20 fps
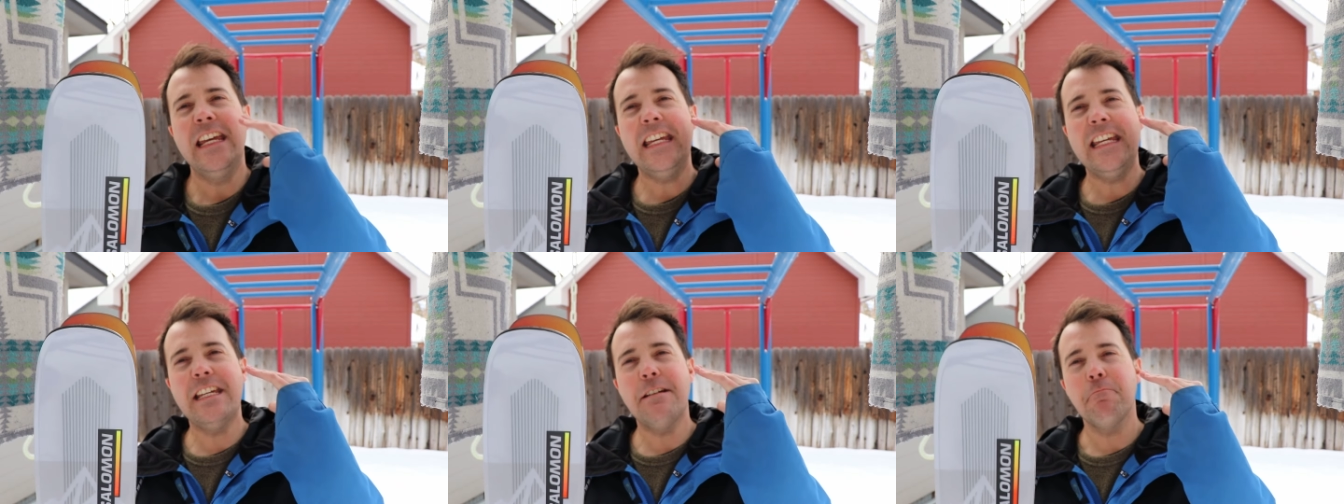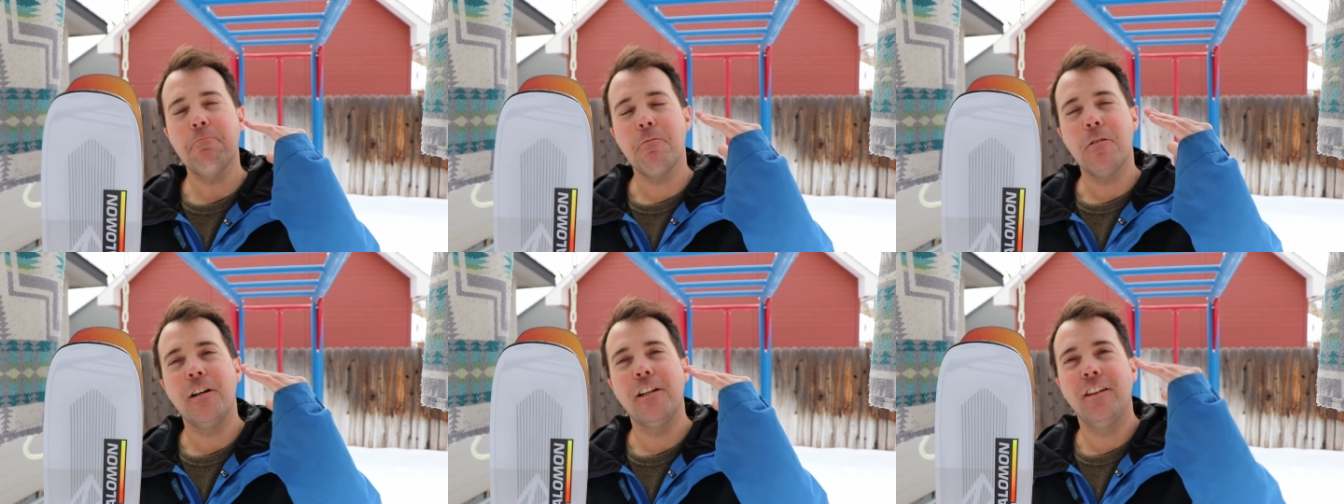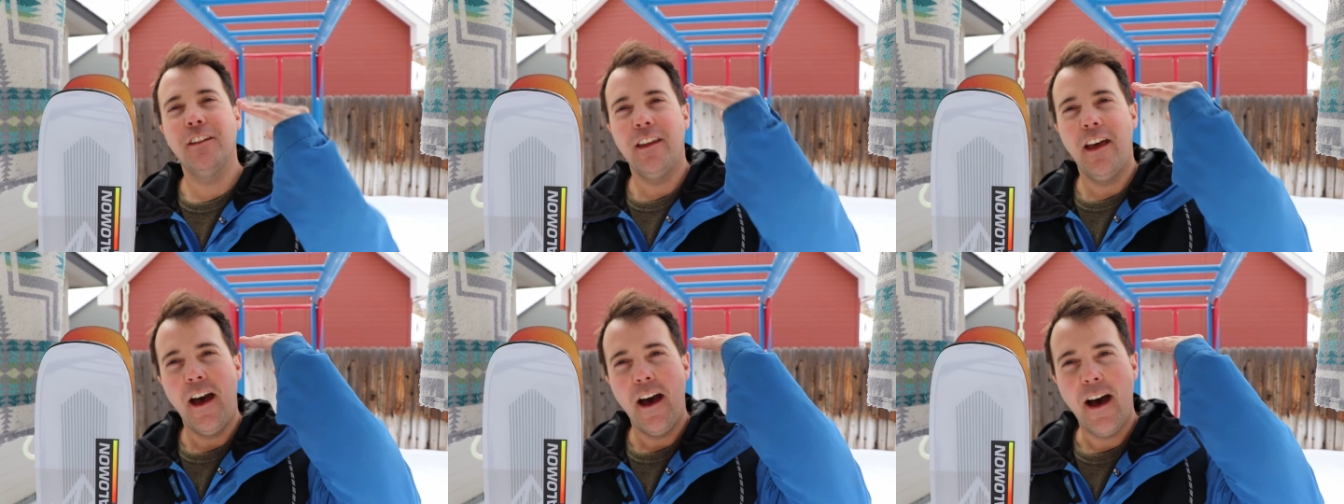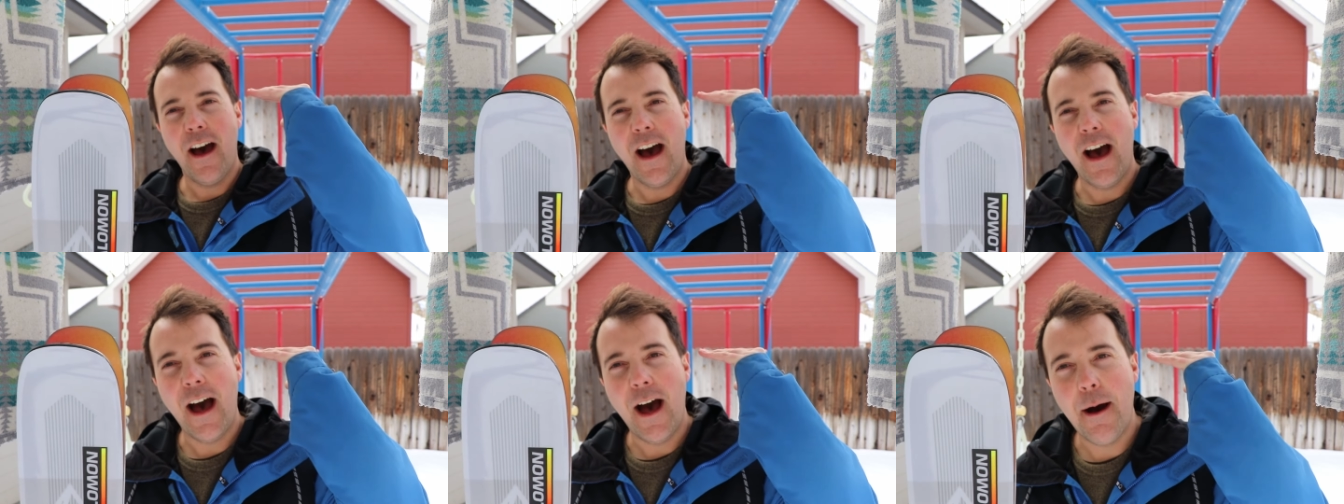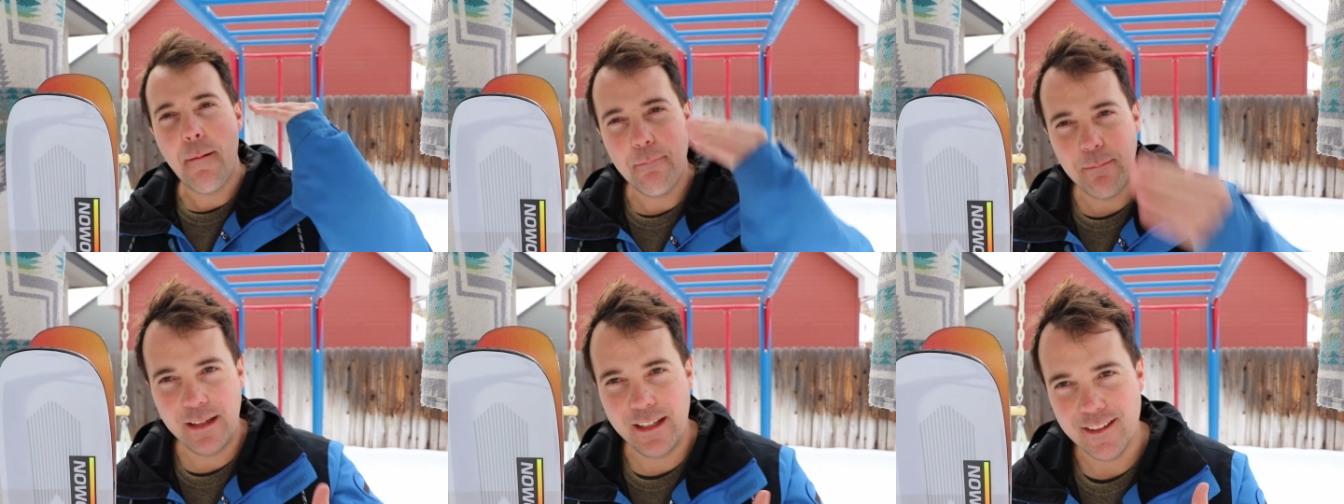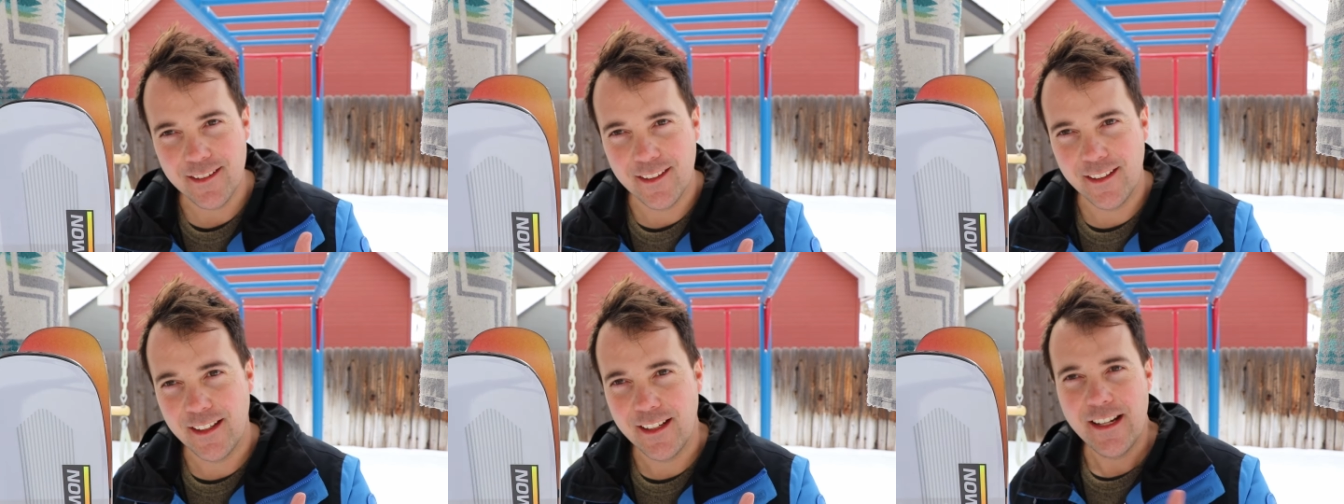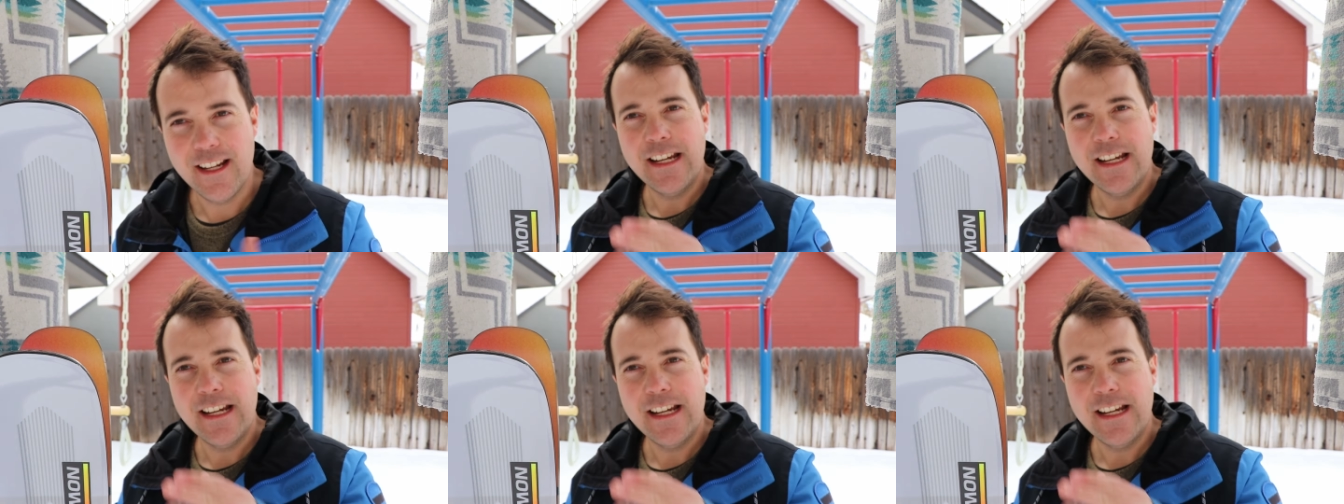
It was amazing.